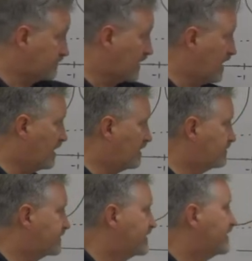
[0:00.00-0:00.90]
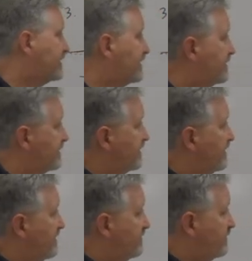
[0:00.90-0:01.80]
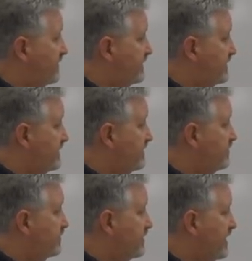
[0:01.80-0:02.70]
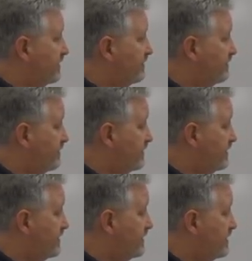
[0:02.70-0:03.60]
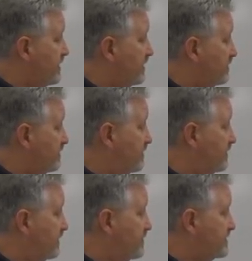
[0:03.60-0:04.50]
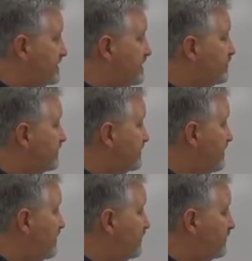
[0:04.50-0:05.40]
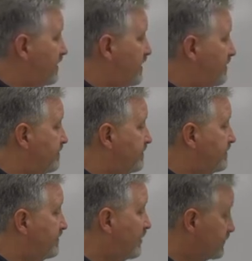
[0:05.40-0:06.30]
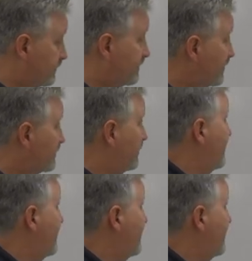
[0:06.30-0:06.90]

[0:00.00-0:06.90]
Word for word: uh, infinity or negative infinity, uh, the limits equal to those. Um, those are vertical